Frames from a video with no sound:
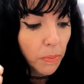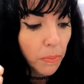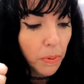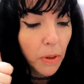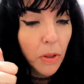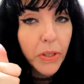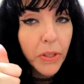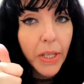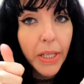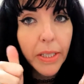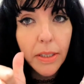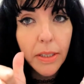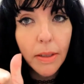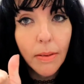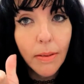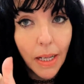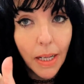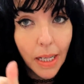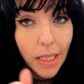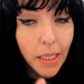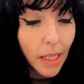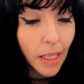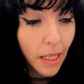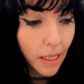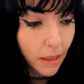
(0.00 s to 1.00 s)
because I do
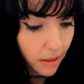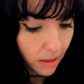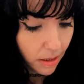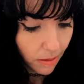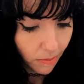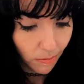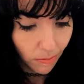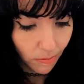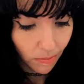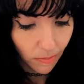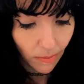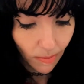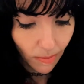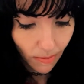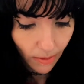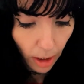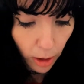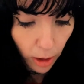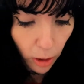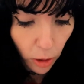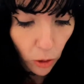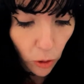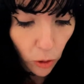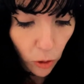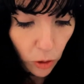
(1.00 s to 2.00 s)
like that.
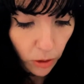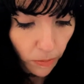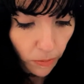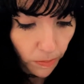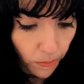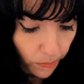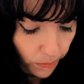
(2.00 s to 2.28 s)
Good.